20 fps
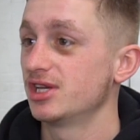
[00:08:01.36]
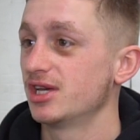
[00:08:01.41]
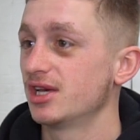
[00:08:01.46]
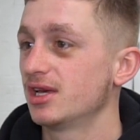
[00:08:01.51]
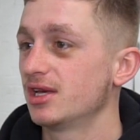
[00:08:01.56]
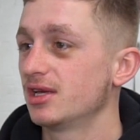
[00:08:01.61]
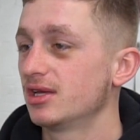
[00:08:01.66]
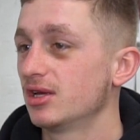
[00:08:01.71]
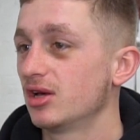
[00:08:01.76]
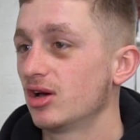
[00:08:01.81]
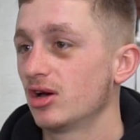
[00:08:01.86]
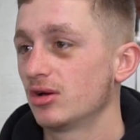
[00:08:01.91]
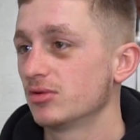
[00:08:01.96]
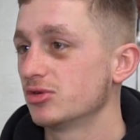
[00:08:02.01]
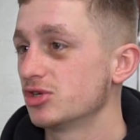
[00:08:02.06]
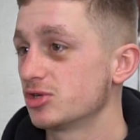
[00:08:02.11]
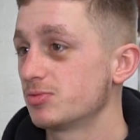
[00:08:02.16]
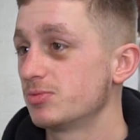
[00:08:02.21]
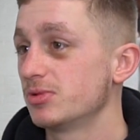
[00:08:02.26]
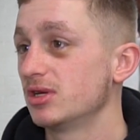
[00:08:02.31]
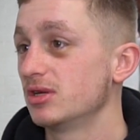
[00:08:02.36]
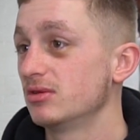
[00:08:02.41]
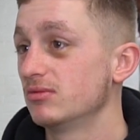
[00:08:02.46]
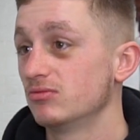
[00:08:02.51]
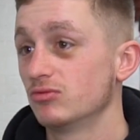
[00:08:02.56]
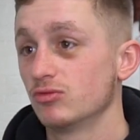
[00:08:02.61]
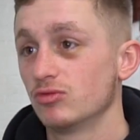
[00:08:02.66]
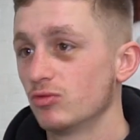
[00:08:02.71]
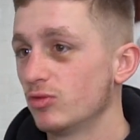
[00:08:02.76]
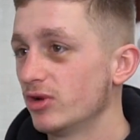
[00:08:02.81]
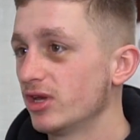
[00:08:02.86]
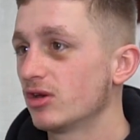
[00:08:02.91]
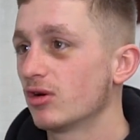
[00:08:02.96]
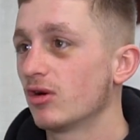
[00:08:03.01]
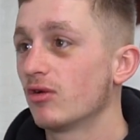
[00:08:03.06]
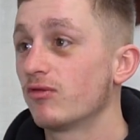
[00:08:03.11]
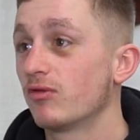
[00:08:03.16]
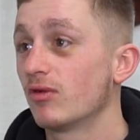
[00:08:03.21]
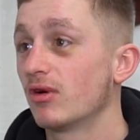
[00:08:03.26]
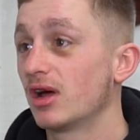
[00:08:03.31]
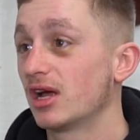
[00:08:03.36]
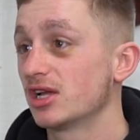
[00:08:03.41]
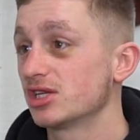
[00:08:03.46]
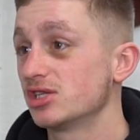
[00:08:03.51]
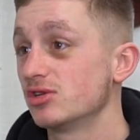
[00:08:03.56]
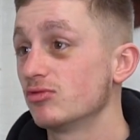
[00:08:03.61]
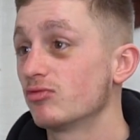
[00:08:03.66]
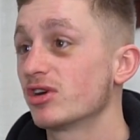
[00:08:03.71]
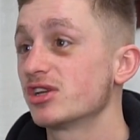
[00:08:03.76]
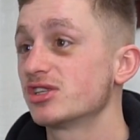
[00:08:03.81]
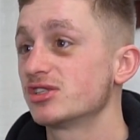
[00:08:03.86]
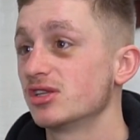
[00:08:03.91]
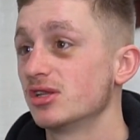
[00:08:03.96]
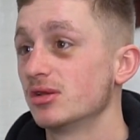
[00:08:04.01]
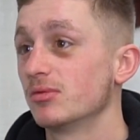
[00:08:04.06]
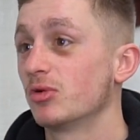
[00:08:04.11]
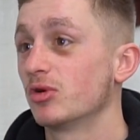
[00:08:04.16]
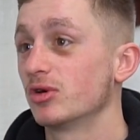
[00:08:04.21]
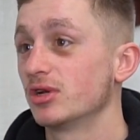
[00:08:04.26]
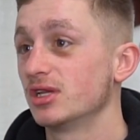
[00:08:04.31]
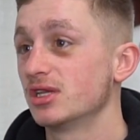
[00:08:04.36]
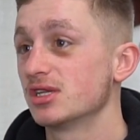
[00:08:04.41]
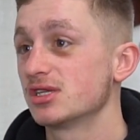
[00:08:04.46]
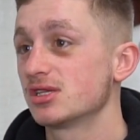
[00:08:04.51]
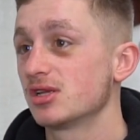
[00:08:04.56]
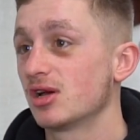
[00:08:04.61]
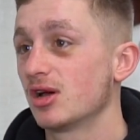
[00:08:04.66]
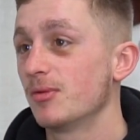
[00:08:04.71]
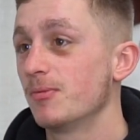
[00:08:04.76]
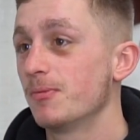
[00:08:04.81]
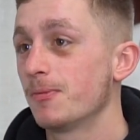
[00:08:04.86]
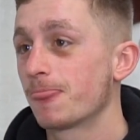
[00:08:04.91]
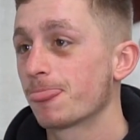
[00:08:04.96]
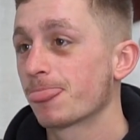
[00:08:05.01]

year. I'll just be week off, actually resting the body this time,